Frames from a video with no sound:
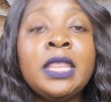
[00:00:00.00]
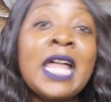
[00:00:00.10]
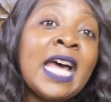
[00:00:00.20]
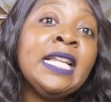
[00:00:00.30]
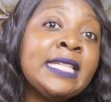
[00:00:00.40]

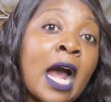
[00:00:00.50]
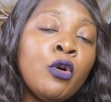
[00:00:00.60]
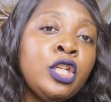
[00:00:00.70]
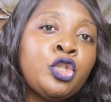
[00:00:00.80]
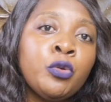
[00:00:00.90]
That is
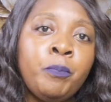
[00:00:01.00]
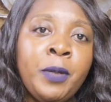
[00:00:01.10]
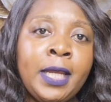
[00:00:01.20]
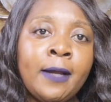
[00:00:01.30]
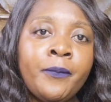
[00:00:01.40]
how it should
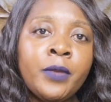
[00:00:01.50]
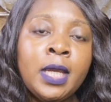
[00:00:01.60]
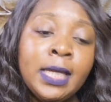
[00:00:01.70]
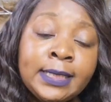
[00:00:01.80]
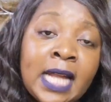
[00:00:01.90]
be.
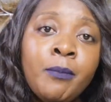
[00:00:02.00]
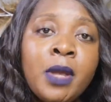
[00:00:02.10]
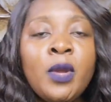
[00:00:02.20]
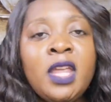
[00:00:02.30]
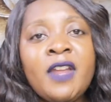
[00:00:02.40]
In
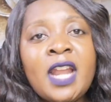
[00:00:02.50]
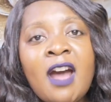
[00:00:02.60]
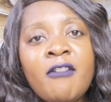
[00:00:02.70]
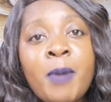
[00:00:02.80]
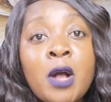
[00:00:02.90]
Zambia, we even
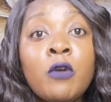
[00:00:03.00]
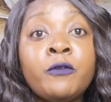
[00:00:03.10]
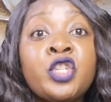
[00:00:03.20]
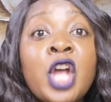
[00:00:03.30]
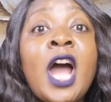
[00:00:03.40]
have Bank
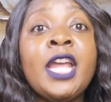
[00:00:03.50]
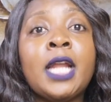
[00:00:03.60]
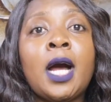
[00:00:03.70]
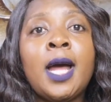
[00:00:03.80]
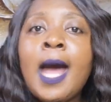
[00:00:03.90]
of
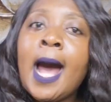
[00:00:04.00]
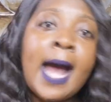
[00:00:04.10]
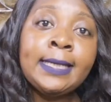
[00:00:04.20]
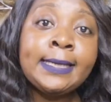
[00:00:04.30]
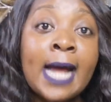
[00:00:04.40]
China.
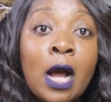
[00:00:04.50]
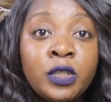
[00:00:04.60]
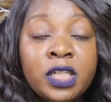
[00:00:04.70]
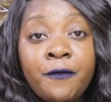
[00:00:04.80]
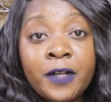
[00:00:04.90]
I
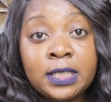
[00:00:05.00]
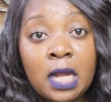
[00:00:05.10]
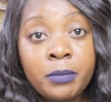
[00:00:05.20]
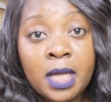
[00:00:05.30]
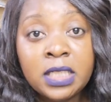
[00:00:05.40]
doubt if a
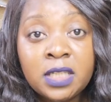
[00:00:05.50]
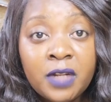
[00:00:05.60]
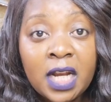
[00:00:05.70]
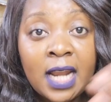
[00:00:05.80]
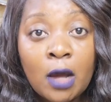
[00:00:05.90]
Zambian is
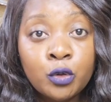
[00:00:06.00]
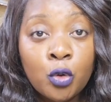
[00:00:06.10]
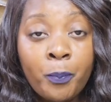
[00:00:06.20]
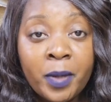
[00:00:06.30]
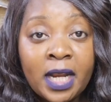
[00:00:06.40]
even allowed to
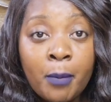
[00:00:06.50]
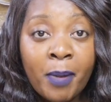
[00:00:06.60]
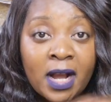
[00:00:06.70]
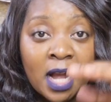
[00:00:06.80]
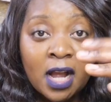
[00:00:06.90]
open a
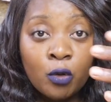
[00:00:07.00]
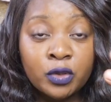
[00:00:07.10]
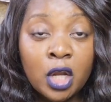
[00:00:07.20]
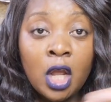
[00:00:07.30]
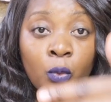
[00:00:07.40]
bank
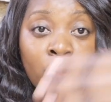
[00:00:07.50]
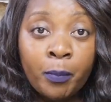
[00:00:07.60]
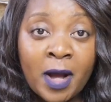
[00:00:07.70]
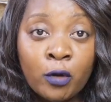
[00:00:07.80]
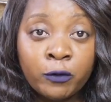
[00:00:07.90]
account with the
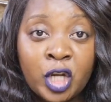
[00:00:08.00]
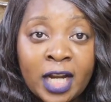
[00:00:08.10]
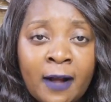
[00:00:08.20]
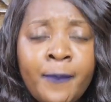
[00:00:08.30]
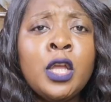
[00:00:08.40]
Bank of
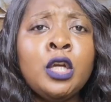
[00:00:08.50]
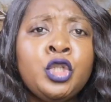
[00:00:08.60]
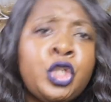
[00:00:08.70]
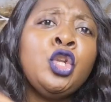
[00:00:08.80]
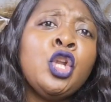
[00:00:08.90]
China.
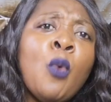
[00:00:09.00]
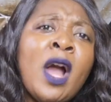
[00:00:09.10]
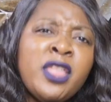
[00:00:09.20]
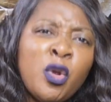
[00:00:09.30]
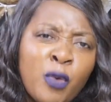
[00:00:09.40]
Do you know
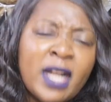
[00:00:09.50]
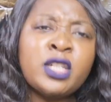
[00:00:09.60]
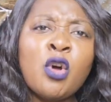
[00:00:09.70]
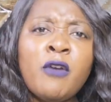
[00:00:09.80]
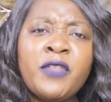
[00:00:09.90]
why the
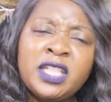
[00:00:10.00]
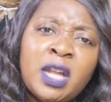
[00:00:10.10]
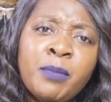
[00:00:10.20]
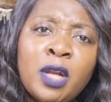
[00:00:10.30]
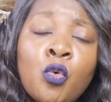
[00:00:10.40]
rate of the
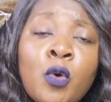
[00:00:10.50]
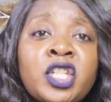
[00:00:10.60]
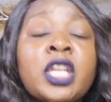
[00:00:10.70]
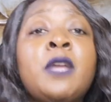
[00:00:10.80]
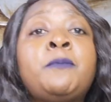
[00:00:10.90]
Zambian
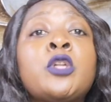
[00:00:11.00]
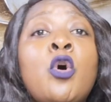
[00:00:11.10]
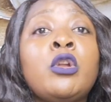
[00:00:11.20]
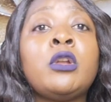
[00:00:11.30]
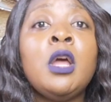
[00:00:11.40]
kwacha keeps
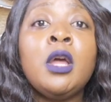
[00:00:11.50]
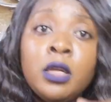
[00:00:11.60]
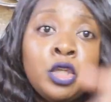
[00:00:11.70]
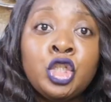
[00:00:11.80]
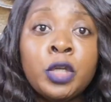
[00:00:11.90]
on
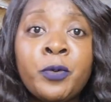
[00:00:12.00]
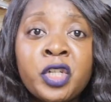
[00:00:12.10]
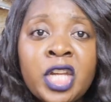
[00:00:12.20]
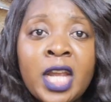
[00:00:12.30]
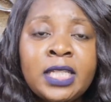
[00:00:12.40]

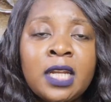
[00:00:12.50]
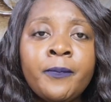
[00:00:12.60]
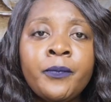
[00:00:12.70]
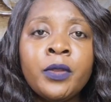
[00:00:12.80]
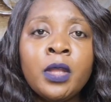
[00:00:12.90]
depreciating?